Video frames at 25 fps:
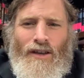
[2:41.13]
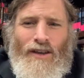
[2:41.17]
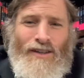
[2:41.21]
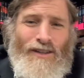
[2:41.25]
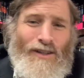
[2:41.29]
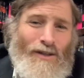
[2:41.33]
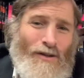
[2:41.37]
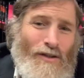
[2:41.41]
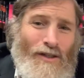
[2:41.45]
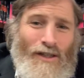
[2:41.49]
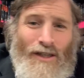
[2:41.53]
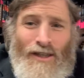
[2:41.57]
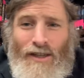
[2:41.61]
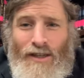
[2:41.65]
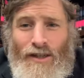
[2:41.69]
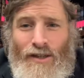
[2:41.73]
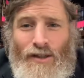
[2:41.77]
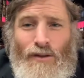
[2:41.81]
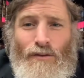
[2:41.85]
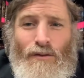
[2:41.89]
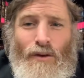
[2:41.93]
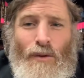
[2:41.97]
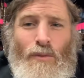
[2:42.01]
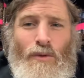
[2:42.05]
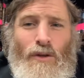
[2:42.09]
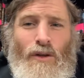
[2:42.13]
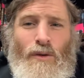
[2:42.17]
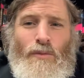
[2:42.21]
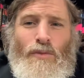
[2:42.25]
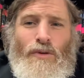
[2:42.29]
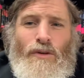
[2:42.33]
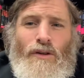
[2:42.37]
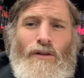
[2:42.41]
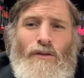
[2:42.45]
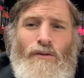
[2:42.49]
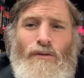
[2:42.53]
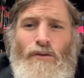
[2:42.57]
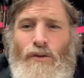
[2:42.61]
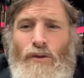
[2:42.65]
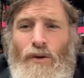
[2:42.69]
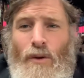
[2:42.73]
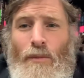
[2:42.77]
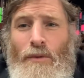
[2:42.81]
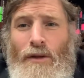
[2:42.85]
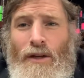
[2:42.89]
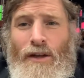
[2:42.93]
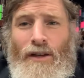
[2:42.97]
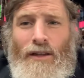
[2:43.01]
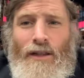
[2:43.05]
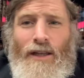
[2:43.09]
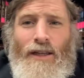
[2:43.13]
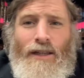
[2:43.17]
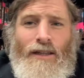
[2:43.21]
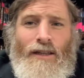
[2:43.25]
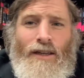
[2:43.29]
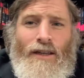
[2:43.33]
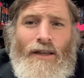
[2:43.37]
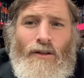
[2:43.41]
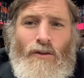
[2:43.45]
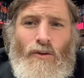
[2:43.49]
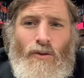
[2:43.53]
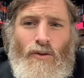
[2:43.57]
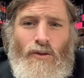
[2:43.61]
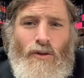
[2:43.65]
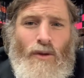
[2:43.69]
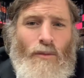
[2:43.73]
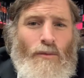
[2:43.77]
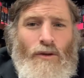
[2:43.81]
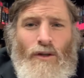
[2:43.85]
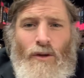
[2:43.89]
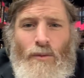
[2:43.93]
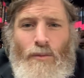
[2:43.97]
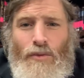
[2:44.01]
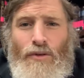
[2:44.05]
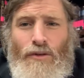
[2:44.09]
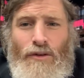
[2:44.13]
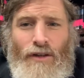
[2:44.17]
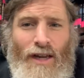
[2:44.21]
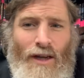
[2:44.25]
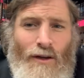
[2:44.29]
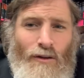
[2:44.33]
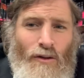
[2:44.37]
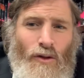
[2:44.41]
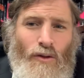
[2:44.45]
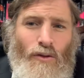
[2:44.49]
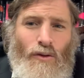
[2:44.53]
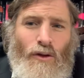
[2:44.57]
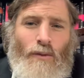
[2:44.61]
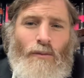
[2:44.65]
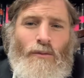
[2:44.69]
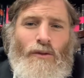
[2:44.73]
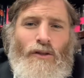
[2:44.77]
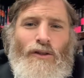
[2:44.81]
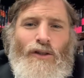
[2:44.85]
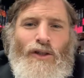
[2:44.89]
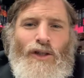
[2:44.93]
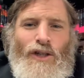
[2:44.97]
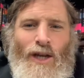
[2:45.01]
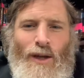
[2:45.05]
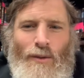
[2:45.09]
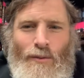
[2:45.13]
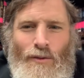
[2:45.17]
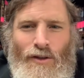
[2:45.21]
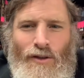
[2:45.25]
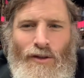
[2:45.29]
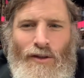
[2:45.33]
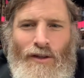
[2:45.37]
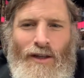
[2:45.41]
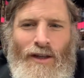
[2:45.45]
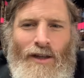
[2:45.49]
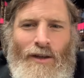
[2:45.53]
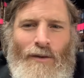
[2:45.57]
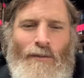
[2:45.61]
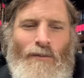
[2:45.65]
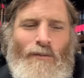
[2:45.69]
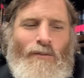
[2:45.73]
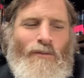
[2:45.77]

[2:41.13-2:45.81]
Hashem cares if I'm going to put on tefillin, I'm going to light candles, I'm going to put out crumbs on Shabbos or not,